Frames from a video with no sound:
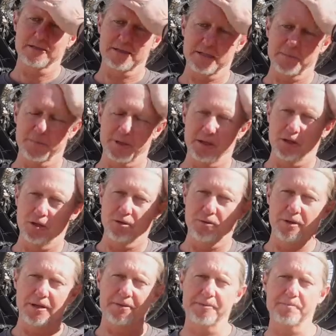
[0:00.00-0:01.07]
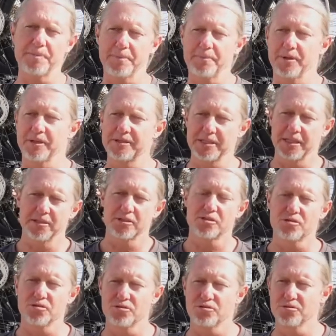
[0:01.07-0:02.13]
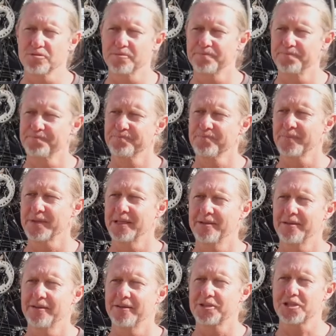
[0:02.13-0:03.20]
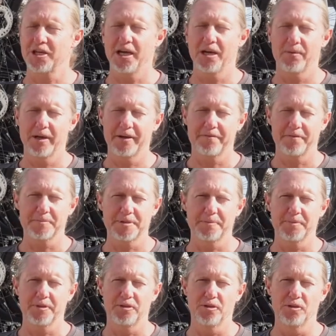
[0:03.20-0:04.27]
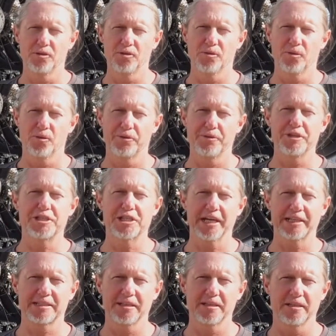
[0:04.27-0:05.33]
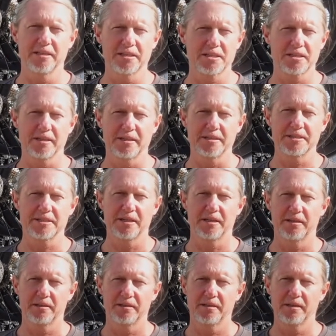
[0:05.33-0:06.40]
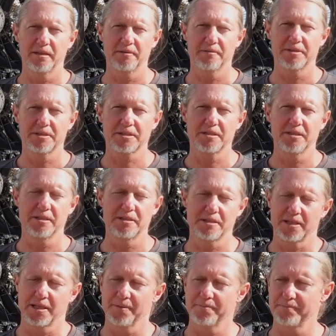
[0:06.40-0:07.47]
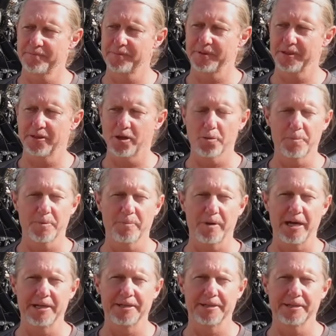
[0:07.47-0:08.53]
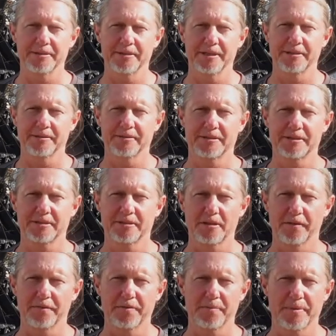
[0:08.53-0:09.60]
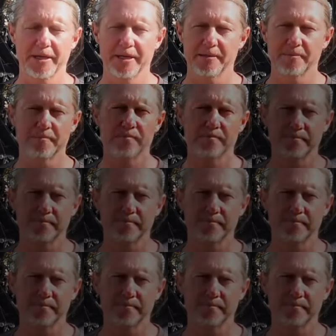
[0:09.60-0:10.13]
It's something new, and I think people tend to shy away from something new or reject it initially. So we just need to keep an open mind and go from there.